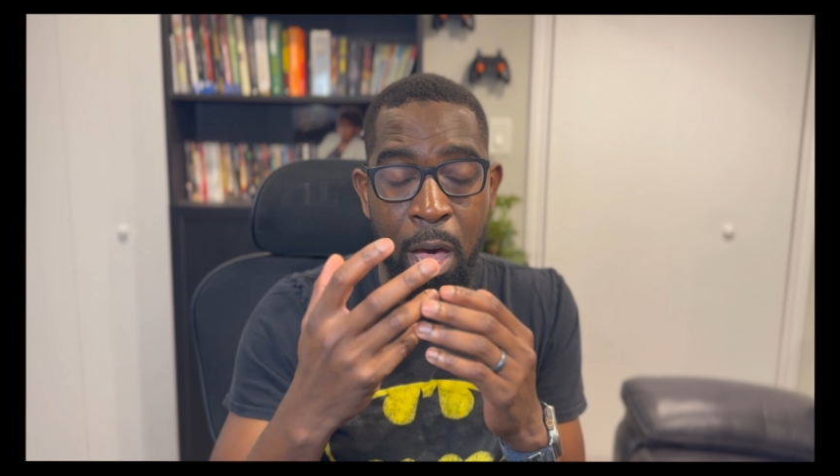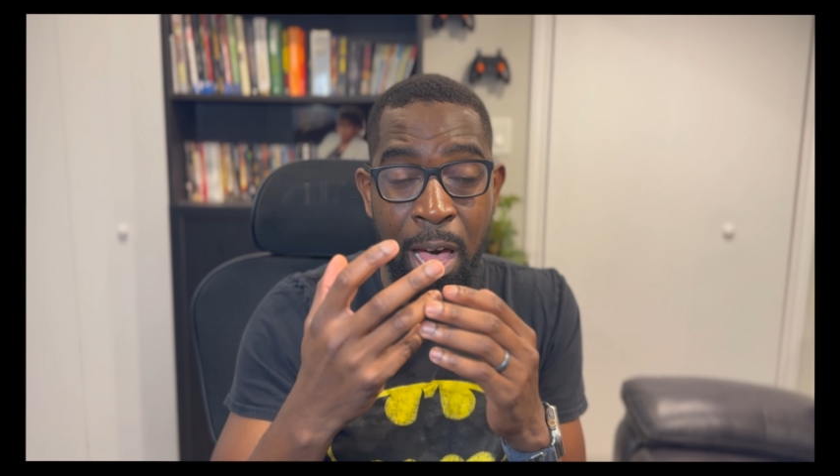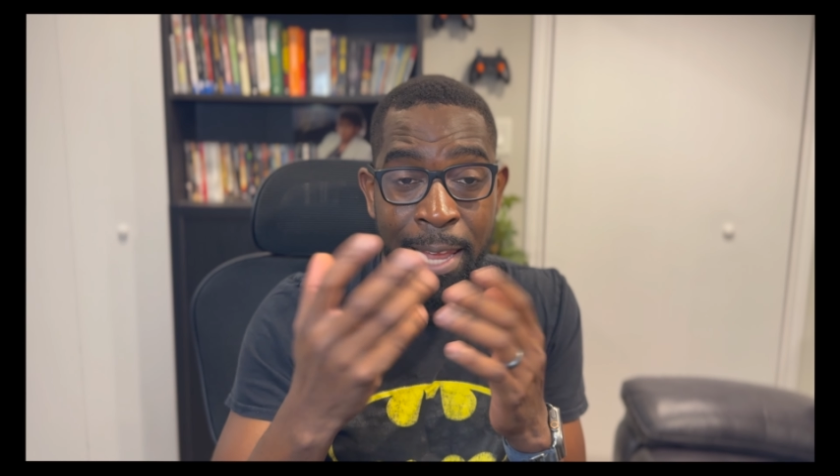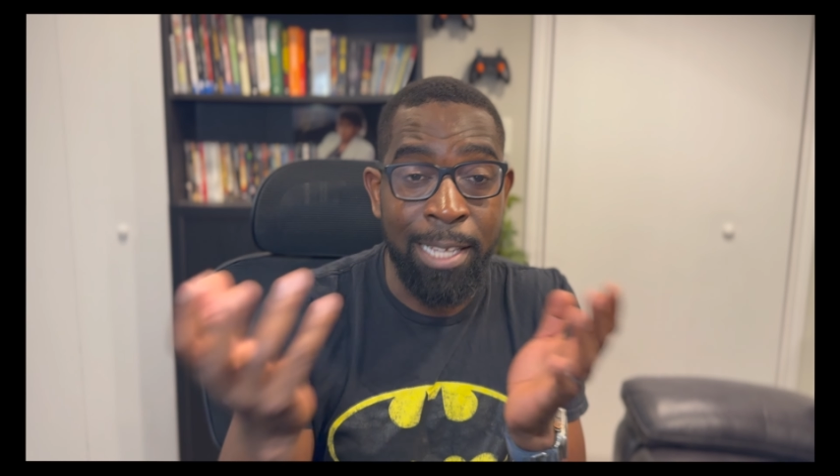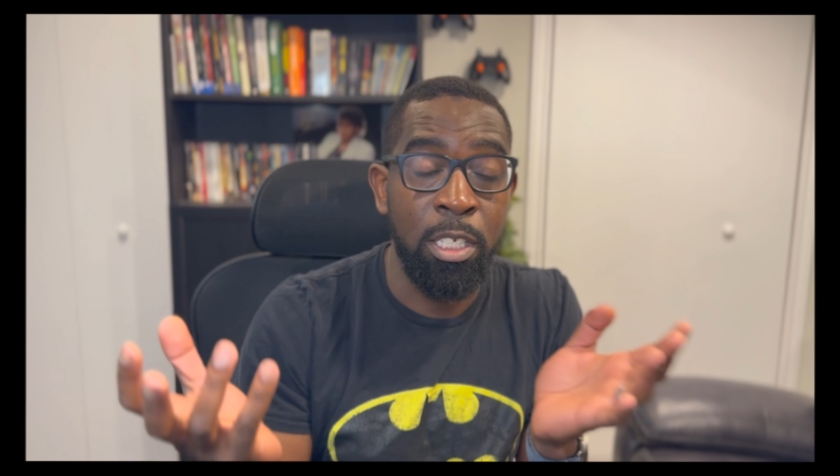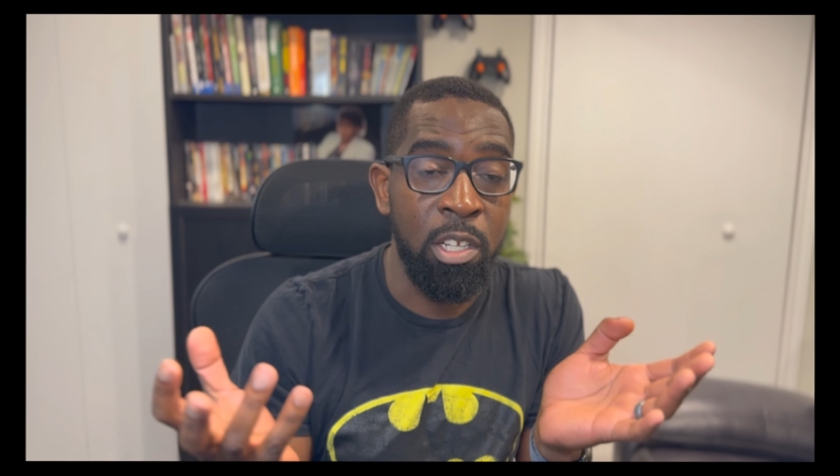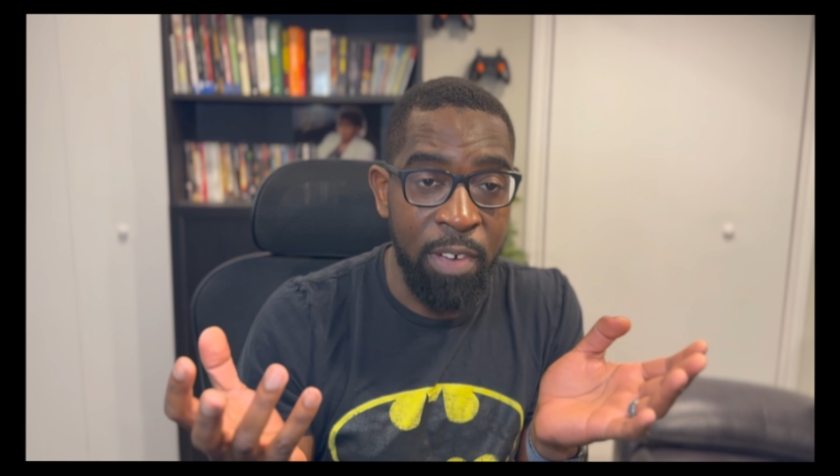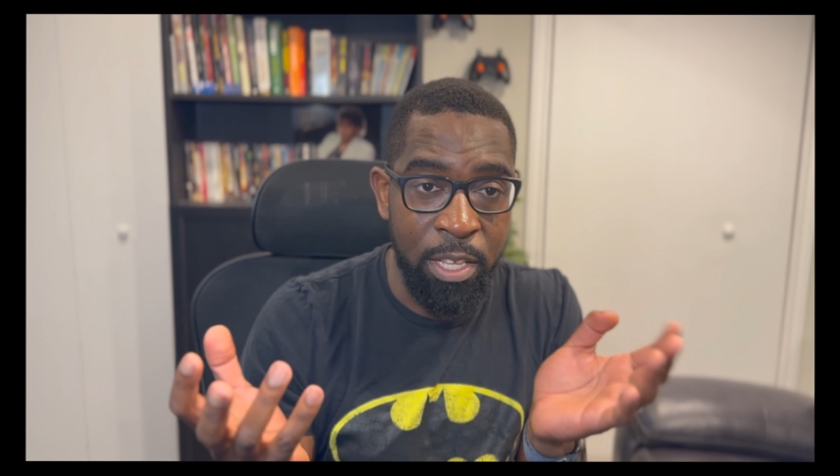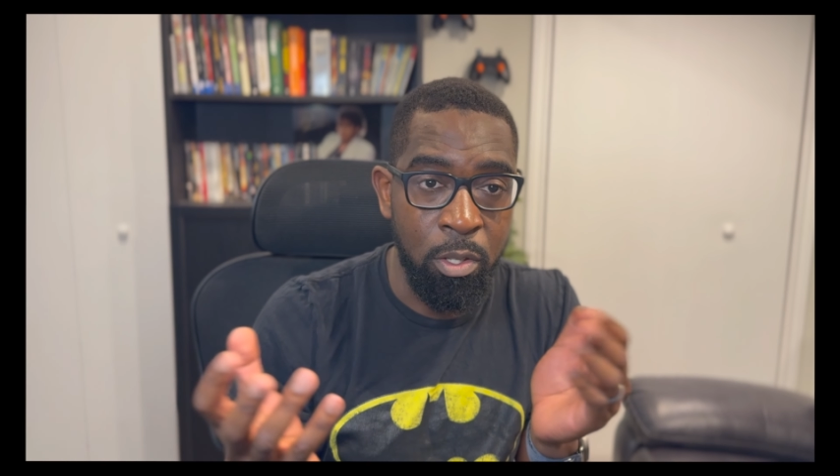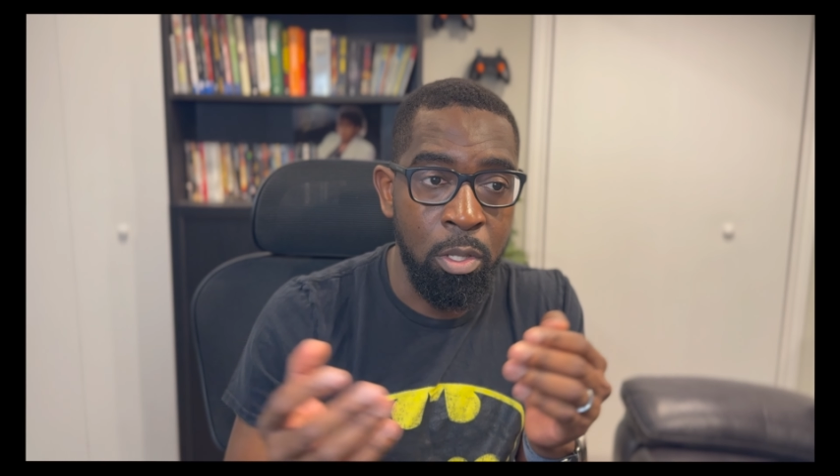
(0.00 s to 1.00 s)
Alexa
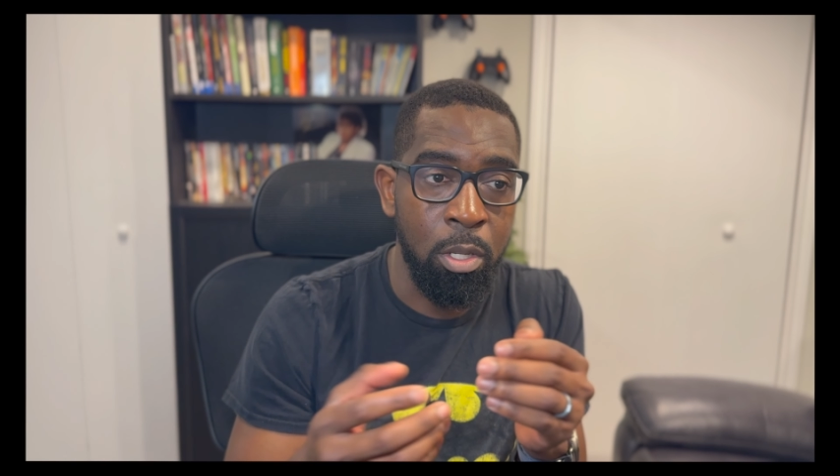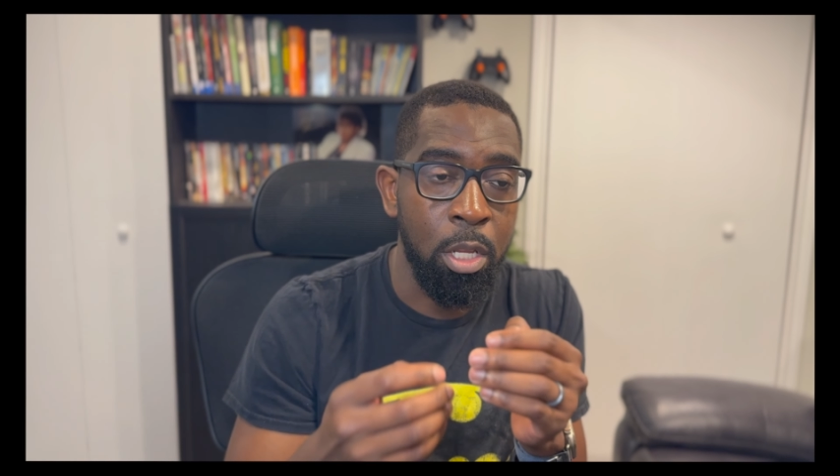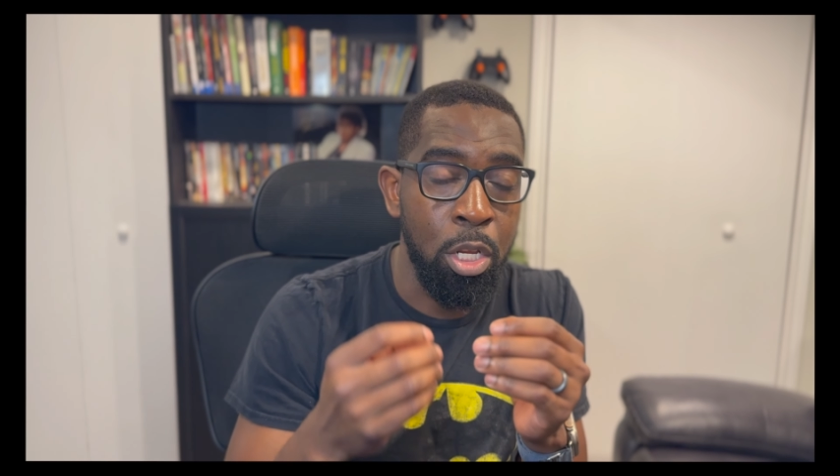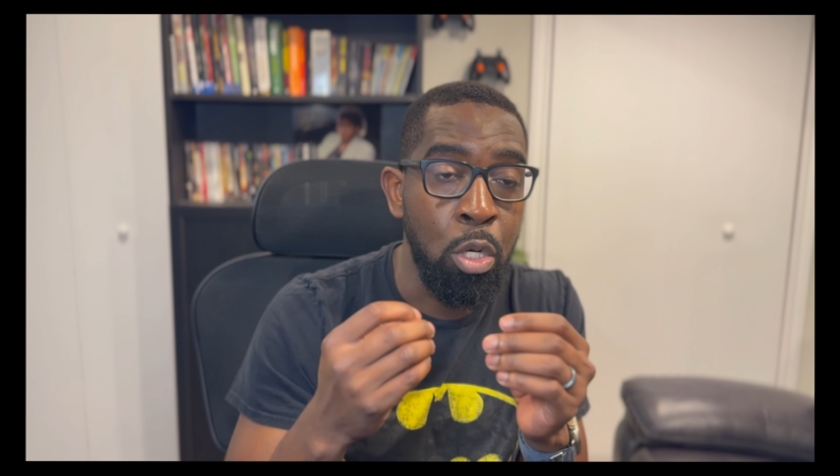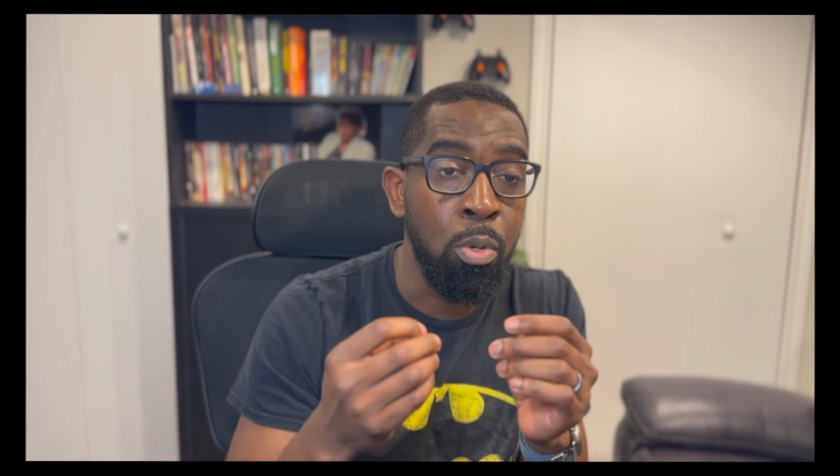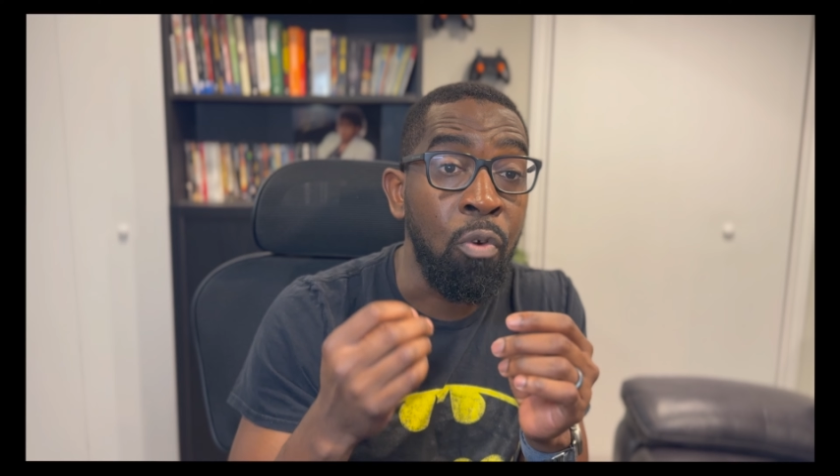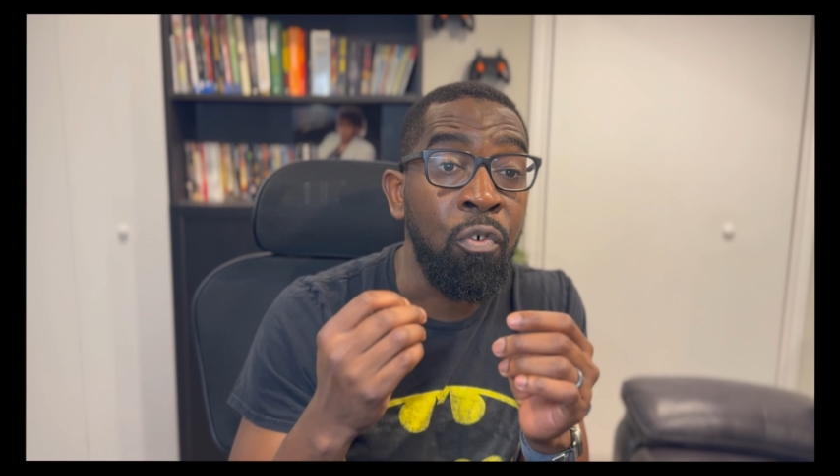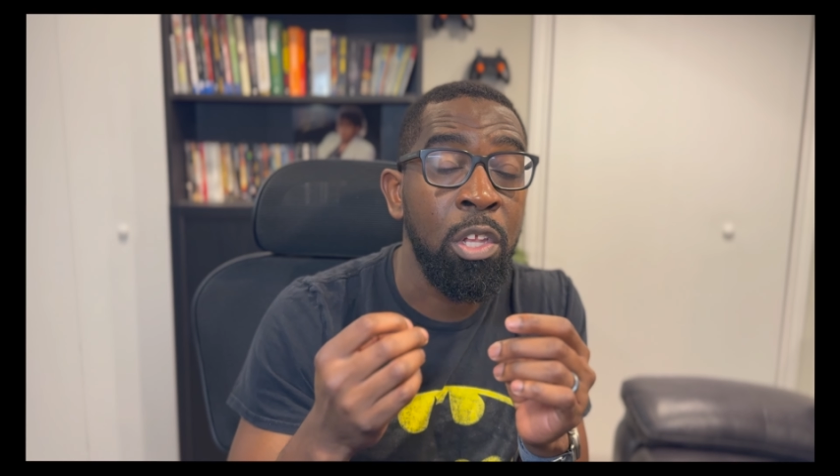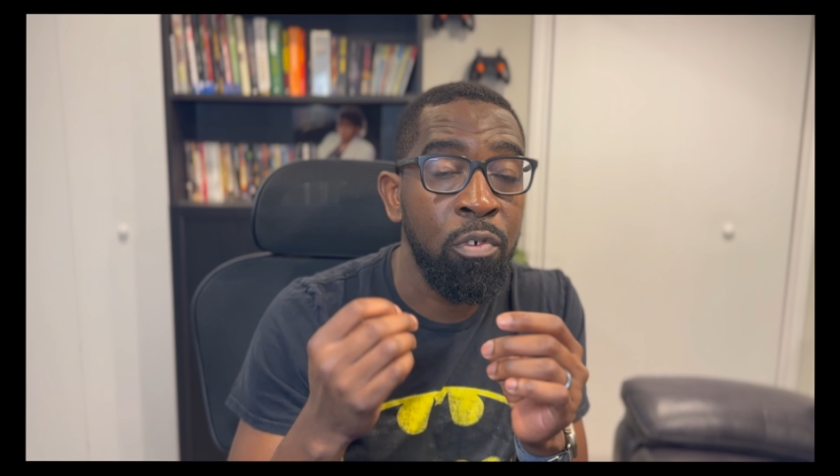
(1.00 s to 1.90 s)
devices can do a really,